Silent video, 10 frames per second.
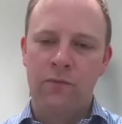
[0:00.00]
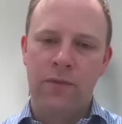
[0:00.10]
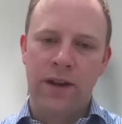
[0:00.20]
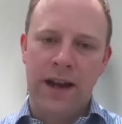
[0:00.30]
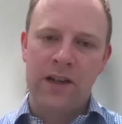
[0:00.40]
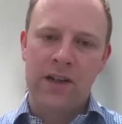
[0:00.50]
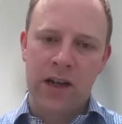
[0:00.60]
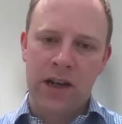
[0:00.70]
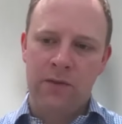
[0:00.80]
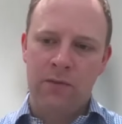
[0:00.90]
but
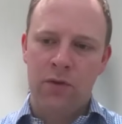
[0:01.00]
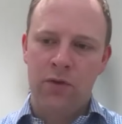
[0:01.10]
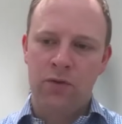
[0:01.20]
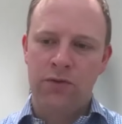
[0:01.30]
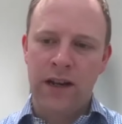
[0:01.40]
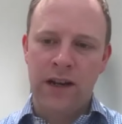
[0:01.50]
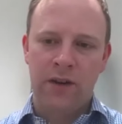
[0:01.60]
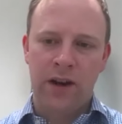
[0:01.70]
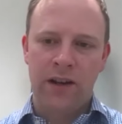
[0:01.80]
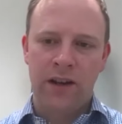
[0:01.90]
actually, what you're
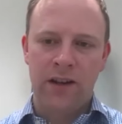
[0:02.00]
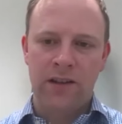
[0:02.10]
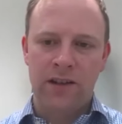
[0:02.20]
generating are